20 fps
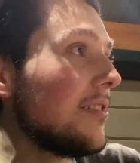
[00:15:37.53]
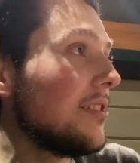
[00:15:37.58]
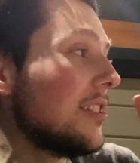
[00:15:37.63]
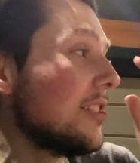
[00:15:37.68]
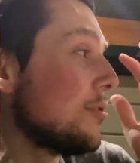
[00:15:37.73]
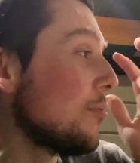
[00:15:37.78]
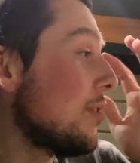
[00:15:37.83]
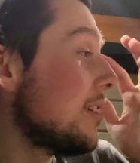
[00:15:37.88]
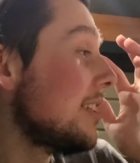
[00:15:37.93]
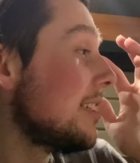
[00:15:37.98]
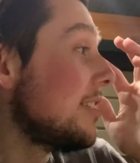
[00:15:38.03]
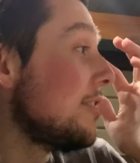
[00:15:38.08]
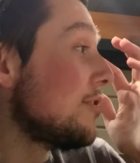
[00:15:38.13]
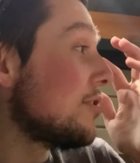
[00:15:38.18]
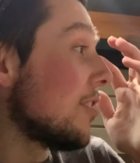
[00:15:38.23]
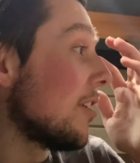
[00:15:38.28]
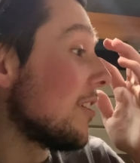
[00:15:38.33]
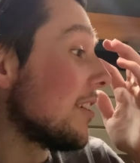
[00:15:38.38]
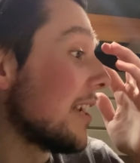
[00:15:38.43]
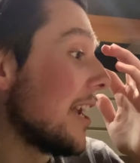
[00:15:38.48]
Since when did you
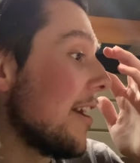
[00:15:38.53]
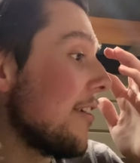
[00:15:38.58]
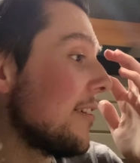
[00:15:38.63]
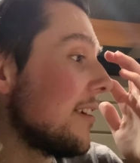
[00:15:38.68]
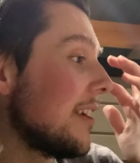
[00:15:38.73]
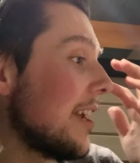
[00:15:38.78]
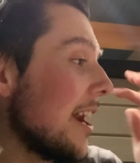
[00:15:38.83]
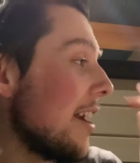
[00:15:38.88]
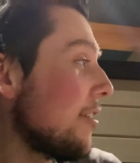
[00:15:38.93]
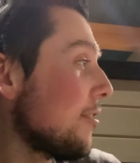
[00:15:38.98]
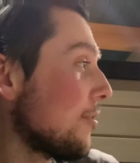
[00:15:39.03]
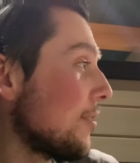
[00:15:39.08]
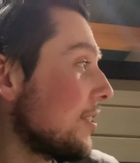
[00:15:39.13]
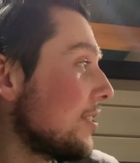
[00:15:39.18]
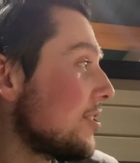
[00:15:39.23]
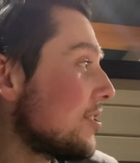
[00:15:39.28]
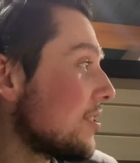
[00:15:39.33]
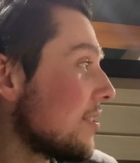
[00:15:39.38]
start counting calories?